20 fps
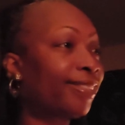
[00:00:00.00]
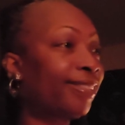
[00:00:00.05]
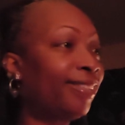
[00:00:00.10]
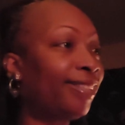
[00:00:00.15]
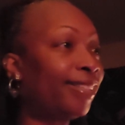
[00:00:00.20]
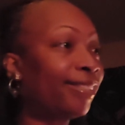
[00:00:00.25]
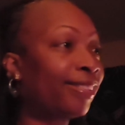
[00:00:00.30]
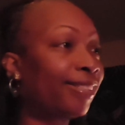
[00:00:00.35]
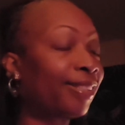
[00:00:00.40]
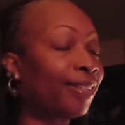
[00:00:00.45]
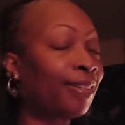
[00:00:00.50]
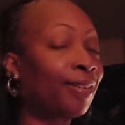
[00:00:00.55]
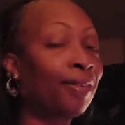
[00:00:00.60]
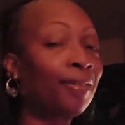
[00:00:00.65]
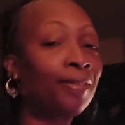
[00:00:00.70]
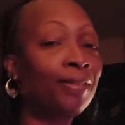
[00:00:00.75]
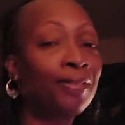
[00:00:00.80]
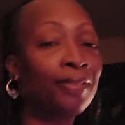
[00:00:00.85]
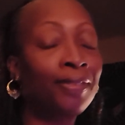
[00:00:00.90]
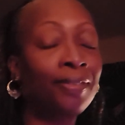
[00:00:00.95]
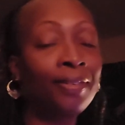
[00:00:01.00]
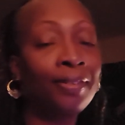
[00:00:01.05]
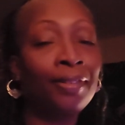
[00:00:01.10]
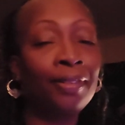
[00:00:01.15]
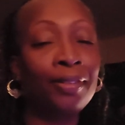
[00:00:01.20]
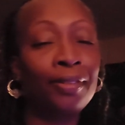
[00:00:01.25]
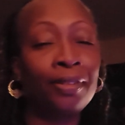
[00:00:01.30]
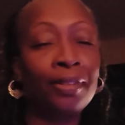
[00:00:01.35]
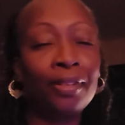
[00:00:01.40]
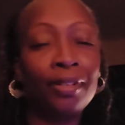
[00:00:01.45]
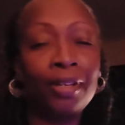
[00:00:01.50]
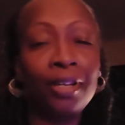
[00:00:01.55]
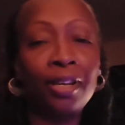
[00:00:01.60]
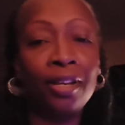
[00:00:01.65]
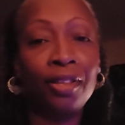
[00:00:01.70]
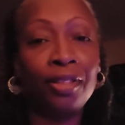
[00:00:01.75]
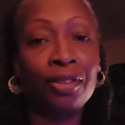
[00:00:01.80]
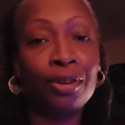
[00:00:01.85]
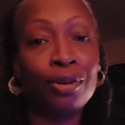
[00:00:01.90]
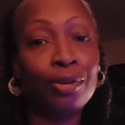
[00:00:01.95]
years ago.
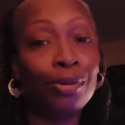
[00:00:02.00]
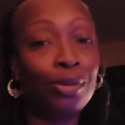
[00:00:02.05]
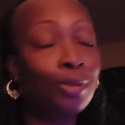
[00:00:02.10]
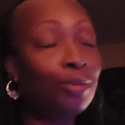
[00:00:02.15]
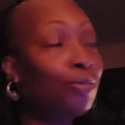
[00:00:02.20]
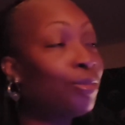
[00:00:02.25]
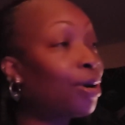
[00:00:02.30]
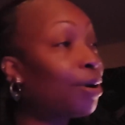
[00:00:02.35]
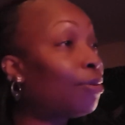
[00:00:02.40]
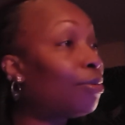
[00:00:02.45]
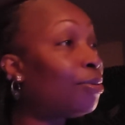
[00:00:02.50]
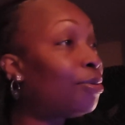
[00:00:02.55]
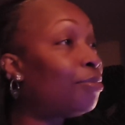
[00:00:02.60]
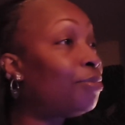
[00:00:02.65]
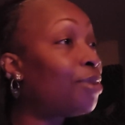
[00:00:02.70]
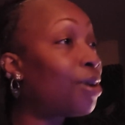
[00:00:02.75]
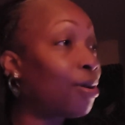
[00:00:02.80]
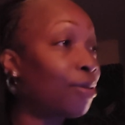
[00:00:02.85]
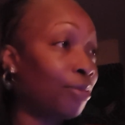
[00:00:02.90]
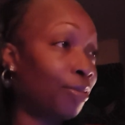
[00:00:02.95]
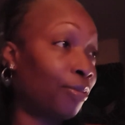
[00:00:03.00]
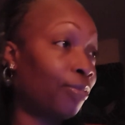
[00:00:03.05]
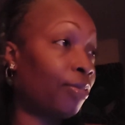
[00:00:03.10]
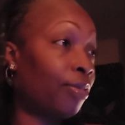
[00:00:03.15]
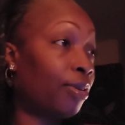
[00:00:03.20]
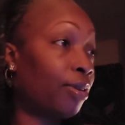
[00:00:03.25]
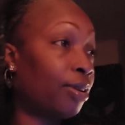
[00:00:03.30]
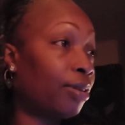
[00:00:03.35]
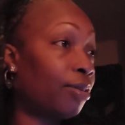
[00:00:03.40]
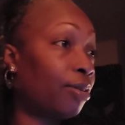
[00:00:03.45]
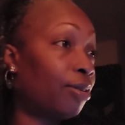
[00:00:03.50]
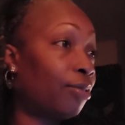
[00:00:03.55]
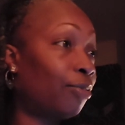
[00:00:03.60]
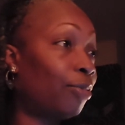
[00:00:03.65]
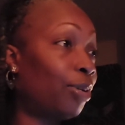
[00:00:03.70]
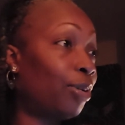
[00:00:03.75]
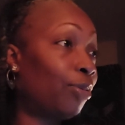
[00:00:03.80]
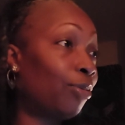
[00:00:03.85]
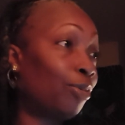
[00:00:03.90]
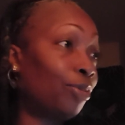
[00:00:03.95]
And those who know, we know.
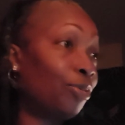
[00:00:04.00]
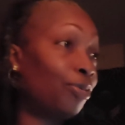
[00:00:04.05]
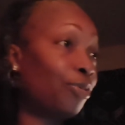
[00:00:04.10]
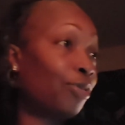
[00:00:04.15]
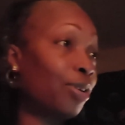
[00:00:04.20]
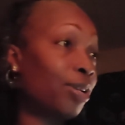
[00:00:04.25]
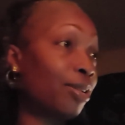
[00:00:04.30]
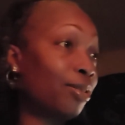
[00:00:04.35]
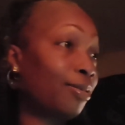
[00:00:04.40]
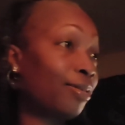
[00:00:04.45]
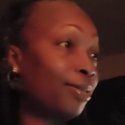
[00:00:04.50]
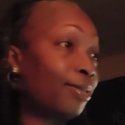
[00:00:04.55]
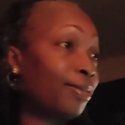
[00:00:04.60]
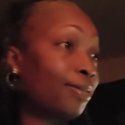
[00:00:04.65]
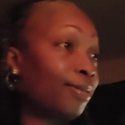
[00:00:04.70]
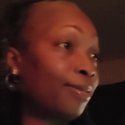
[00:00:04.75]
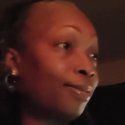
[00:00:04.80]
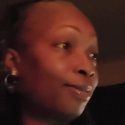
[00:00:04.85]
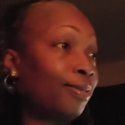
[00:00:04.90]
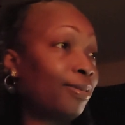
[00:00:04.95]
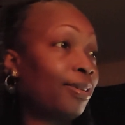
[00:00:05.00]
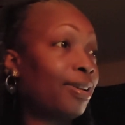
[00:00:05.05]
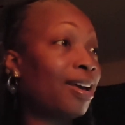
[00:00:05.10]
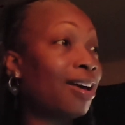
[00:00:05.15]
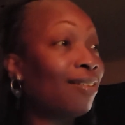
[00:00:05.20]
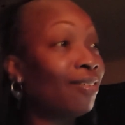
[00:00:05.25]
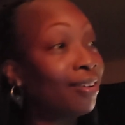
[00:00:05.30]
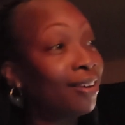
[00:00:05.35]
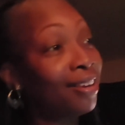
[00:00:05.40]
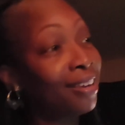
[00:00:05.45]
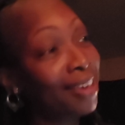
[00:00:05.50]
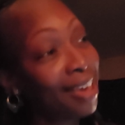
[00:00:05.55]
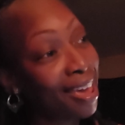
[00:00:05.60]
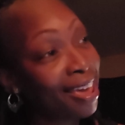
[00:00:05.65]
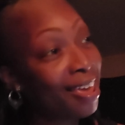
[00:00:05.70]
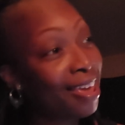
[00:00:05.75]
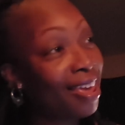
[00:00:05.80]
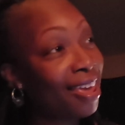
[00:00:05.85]
We don't do friends. Okay.